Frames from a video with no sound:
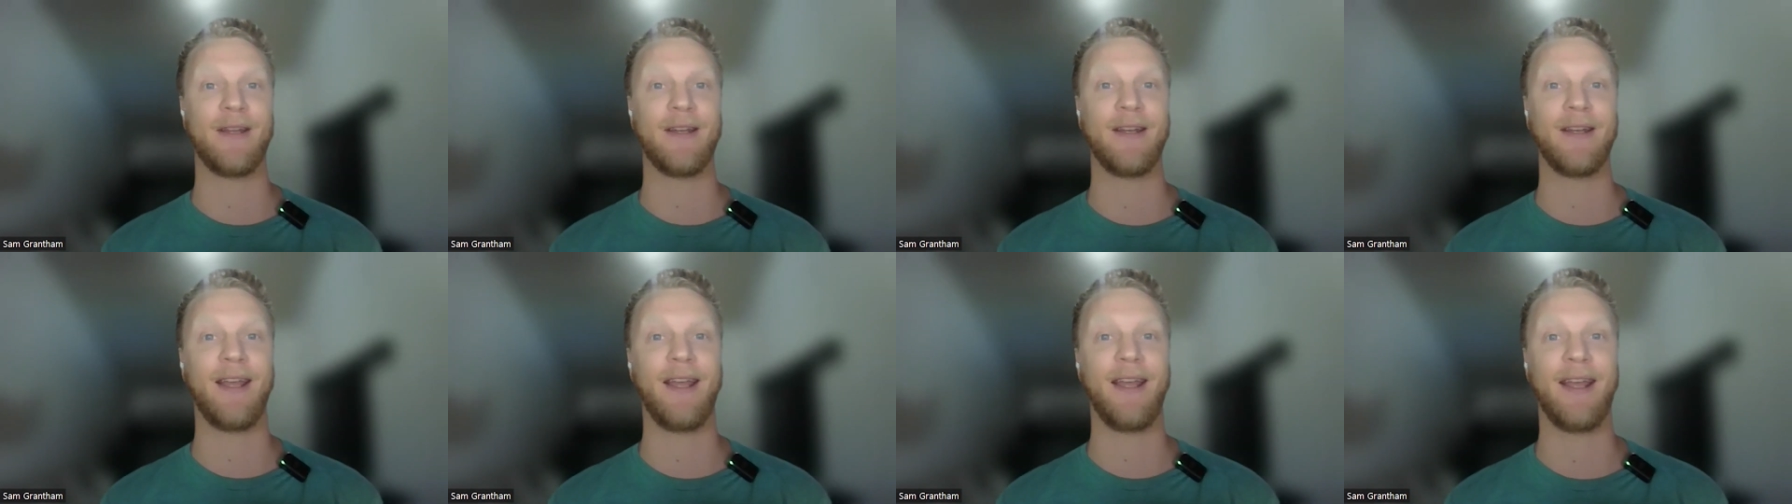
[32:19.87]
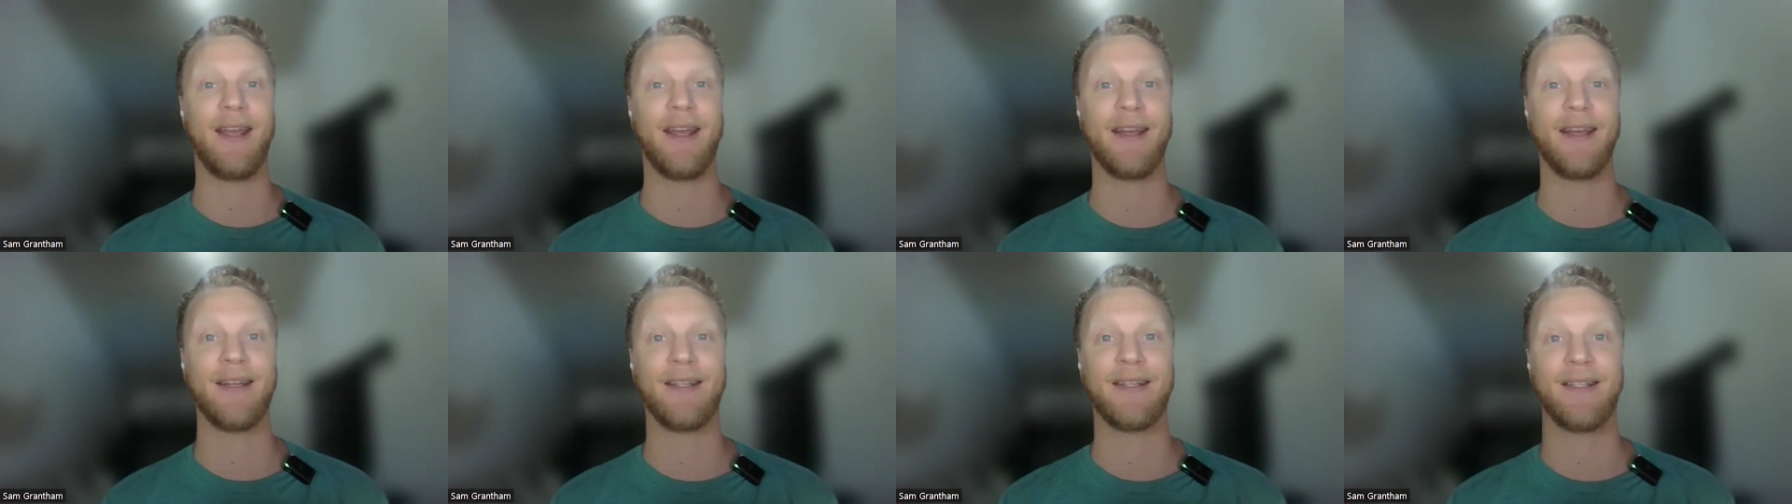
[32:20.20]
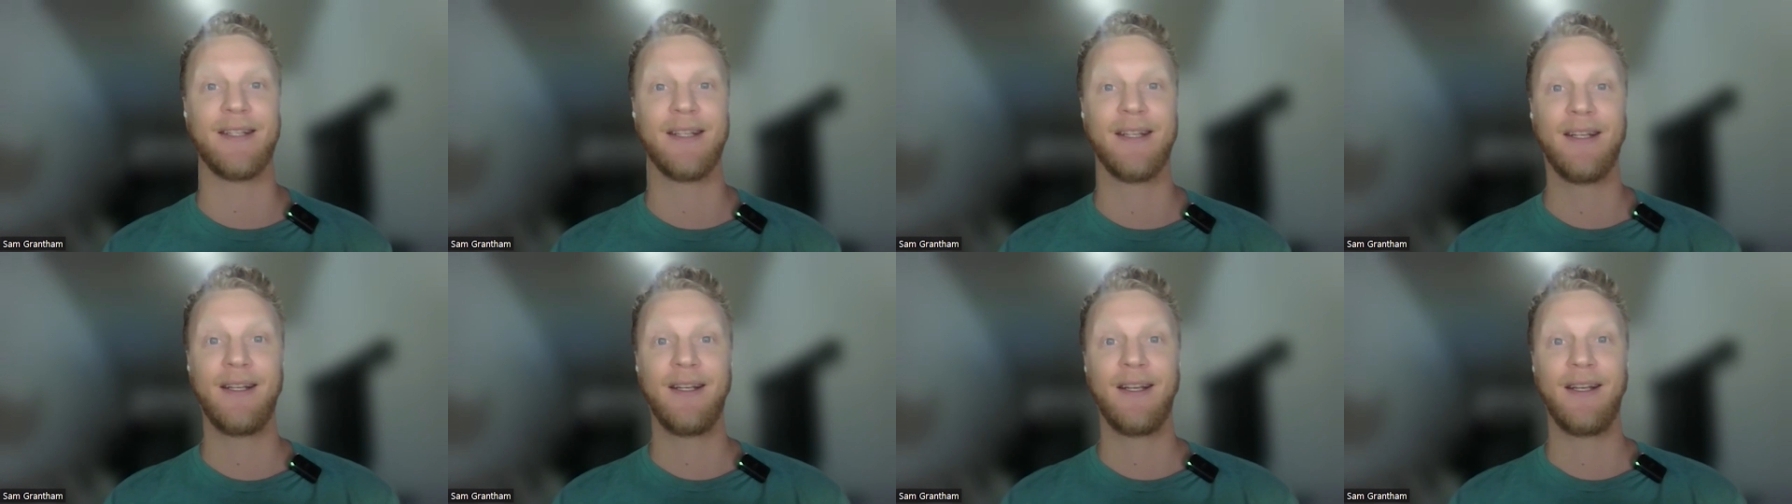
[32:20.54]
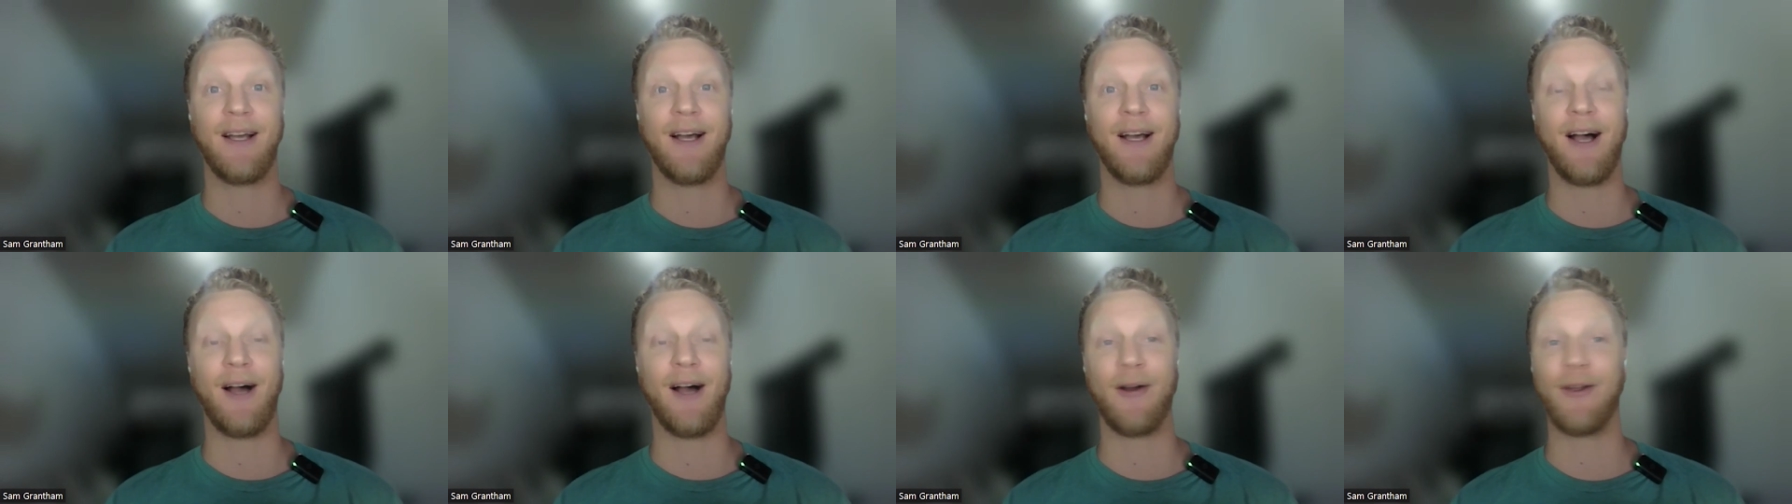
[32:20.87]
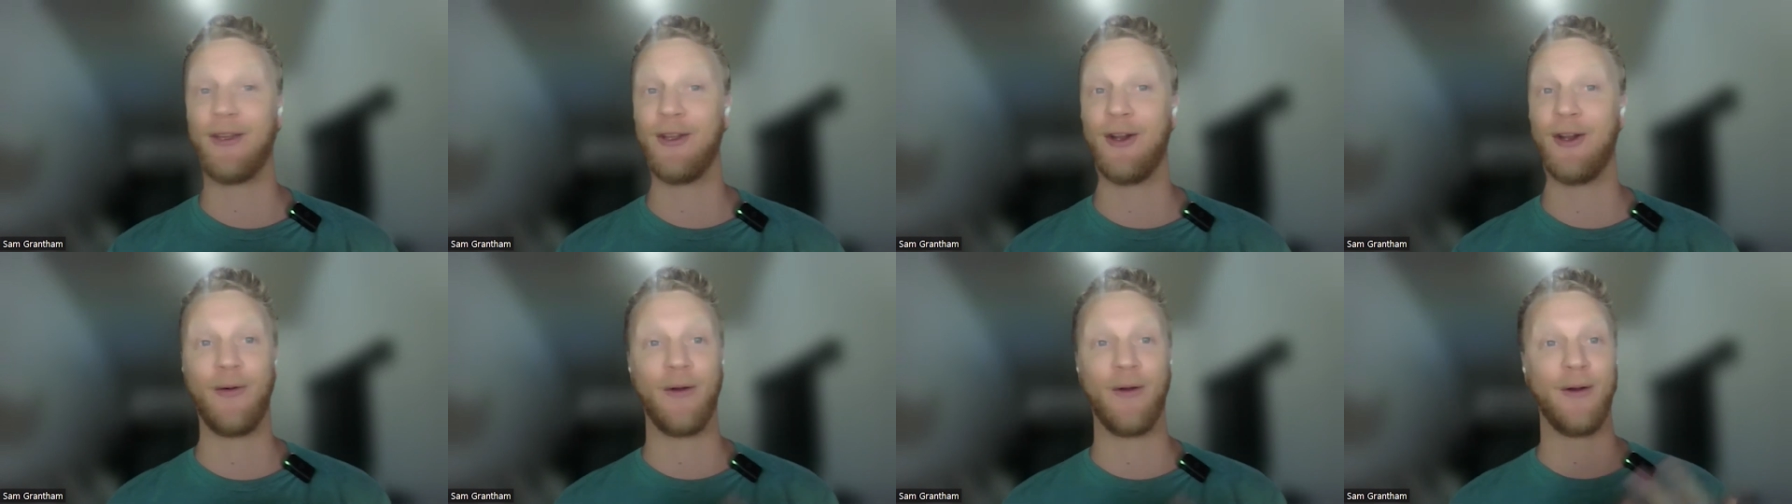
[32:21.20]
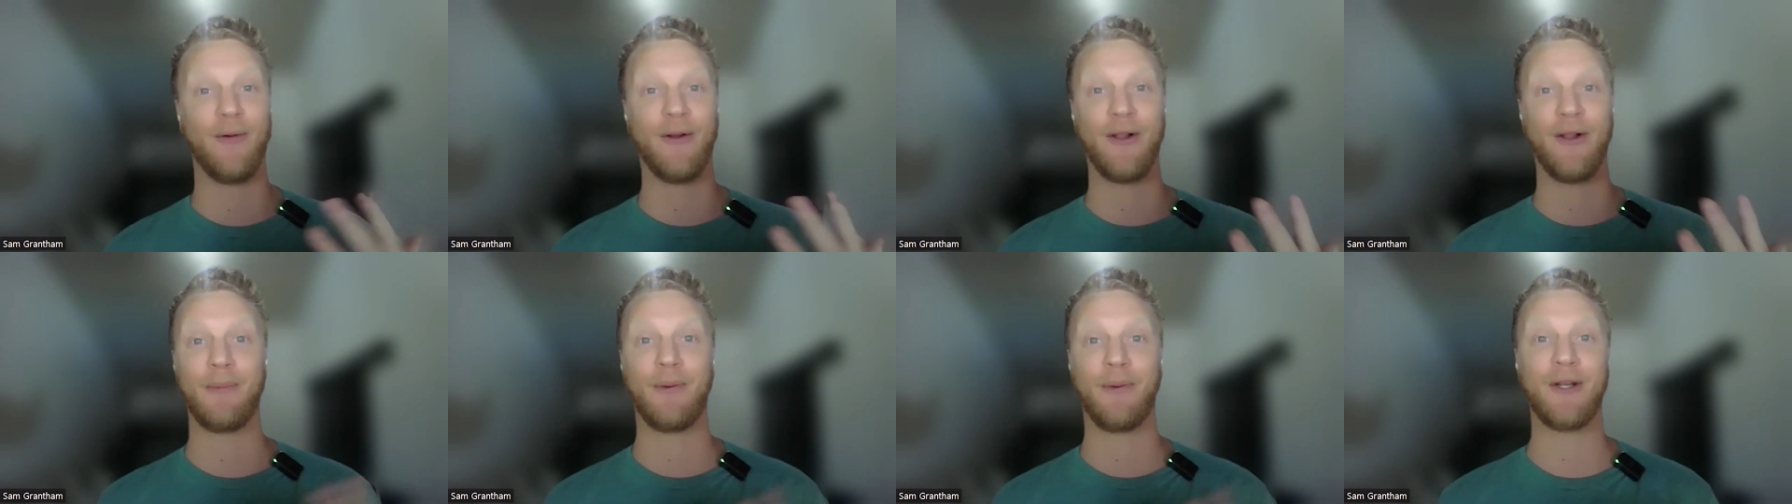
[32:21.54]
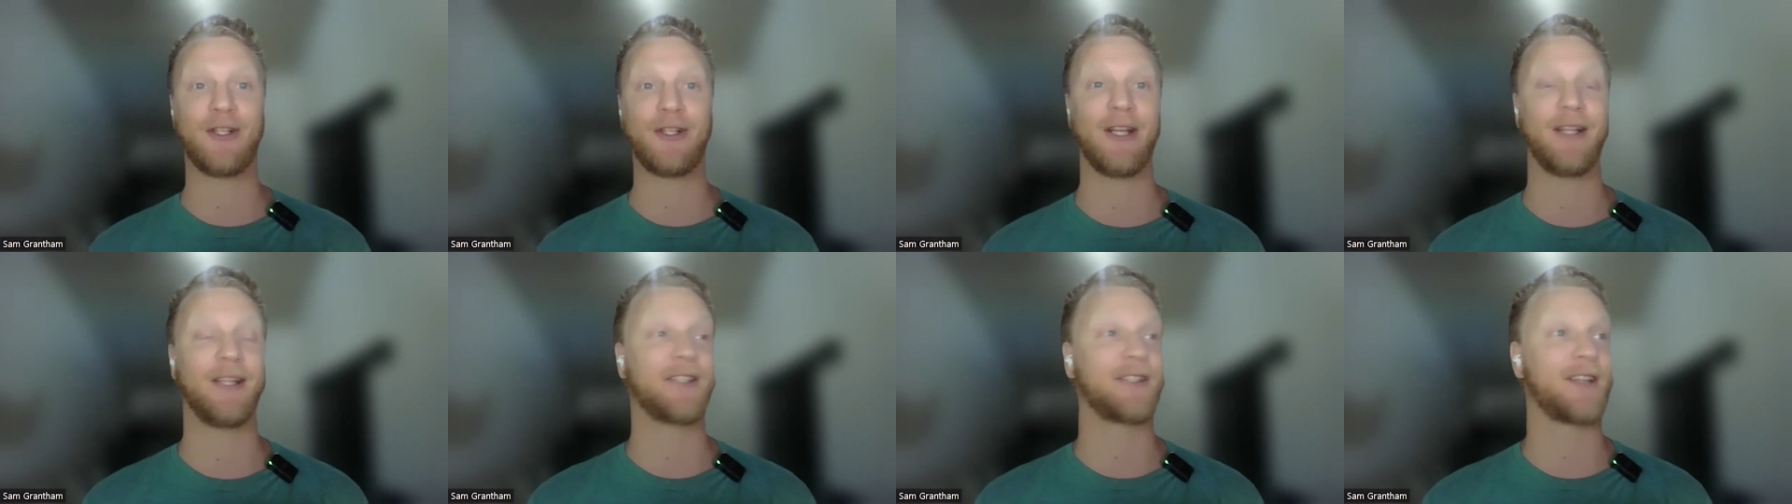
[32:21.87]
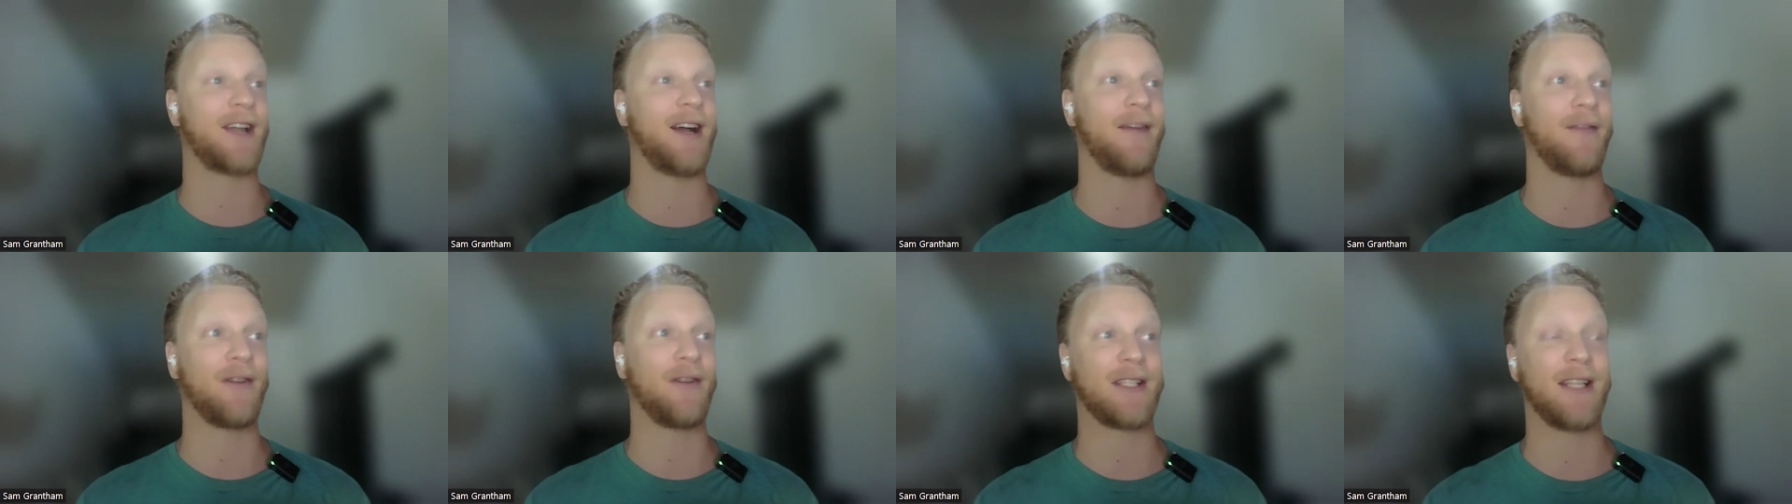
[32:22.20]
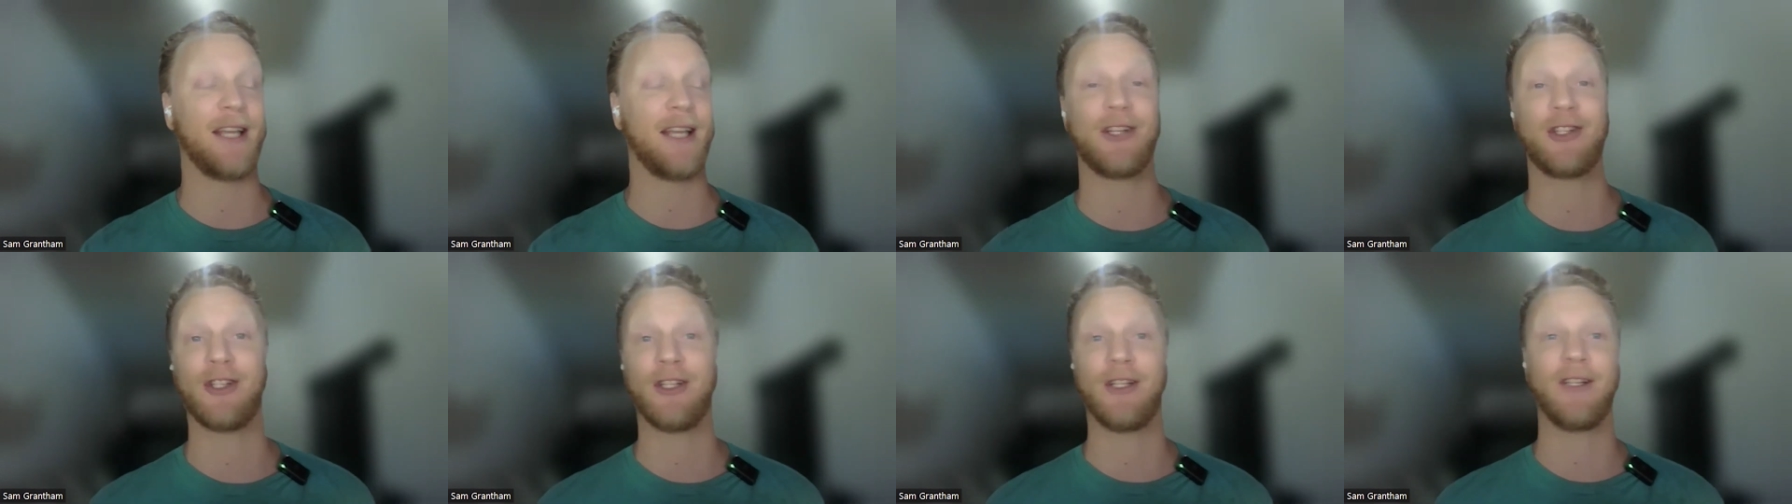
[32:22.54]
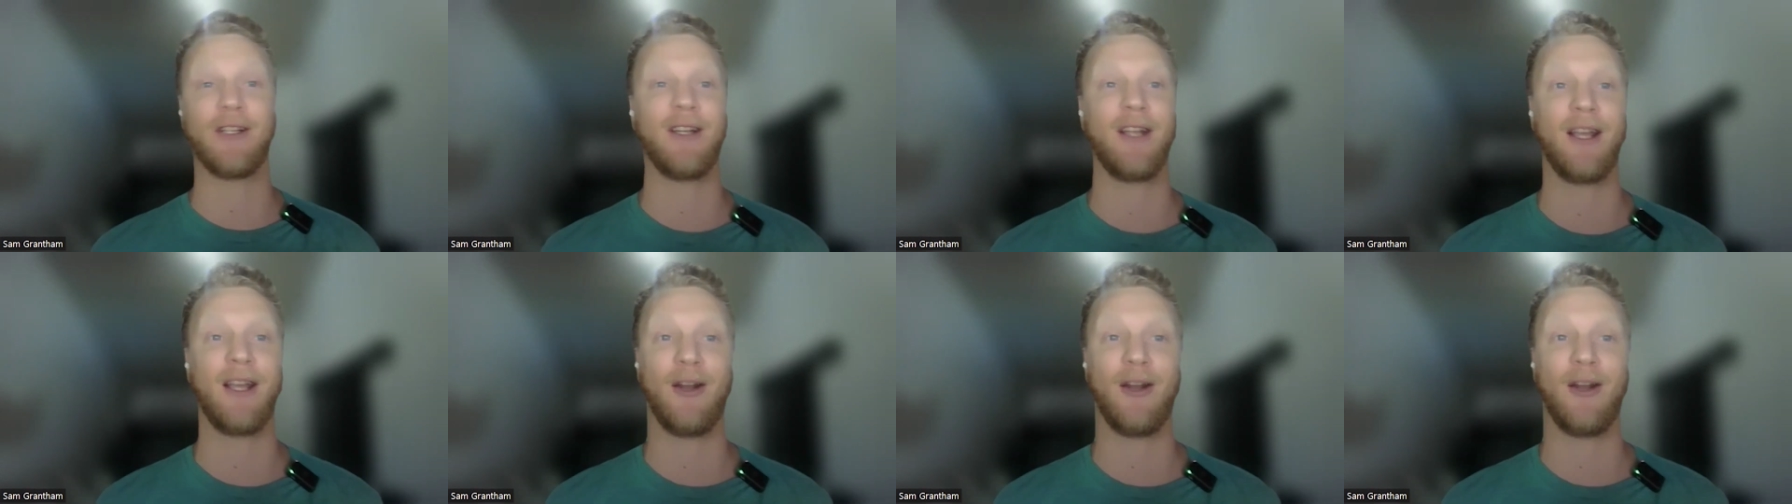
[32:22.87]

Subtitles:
And we really appreciate this conversation.